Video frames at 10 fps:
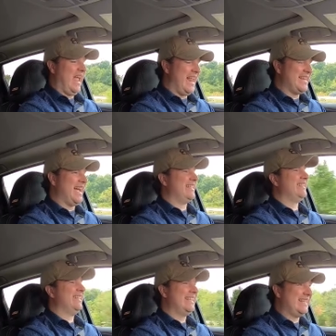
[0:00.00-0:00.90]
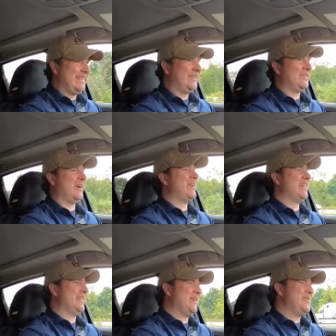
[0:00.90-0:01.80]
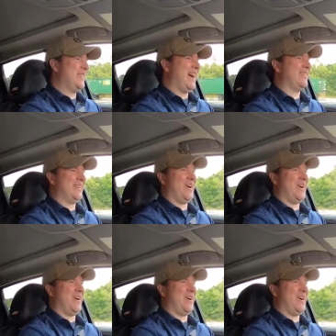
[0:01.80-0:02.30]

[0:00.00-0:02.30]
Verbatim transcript: And yes, still turning at 2,000